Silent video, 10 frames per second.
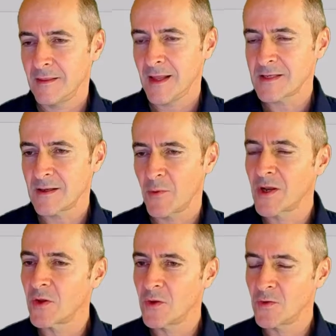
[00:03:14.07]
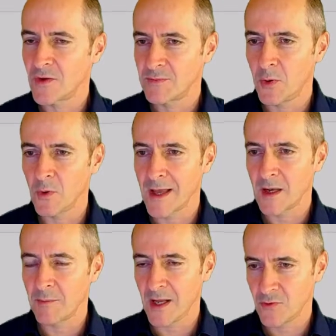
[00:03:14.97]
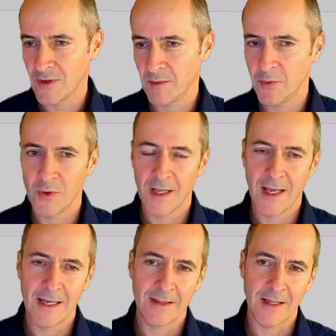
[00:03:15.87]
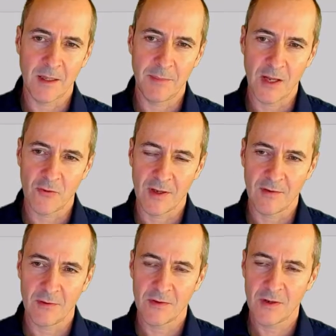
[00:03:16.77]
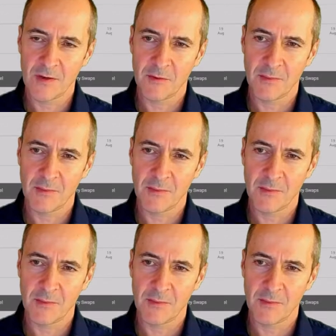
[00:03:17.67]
That's when a user is pulling out a battery and putting in another battery. So it's good